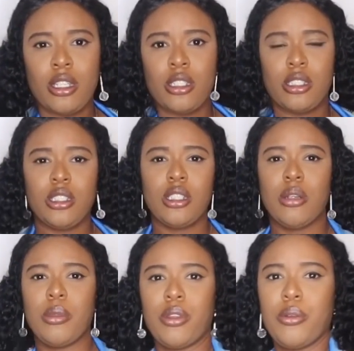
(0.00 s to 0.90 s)
she
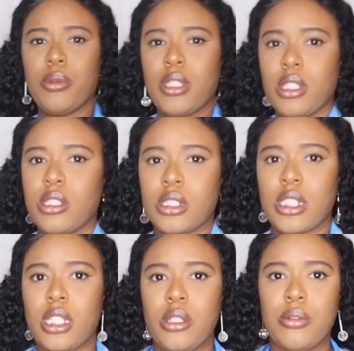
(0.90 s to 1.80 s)
coming through with the looks,
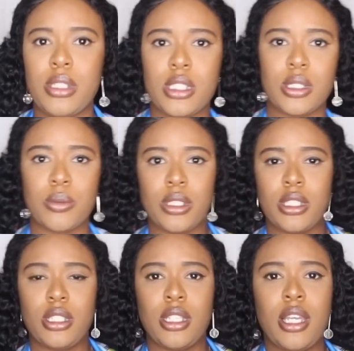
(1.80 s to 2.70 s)
honey, on this one.
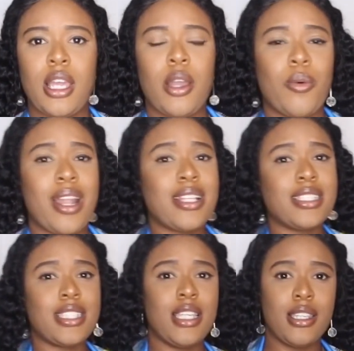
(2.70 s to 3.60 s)
When I
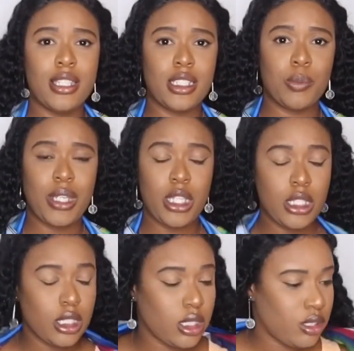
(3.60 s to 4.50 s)
seen this piece,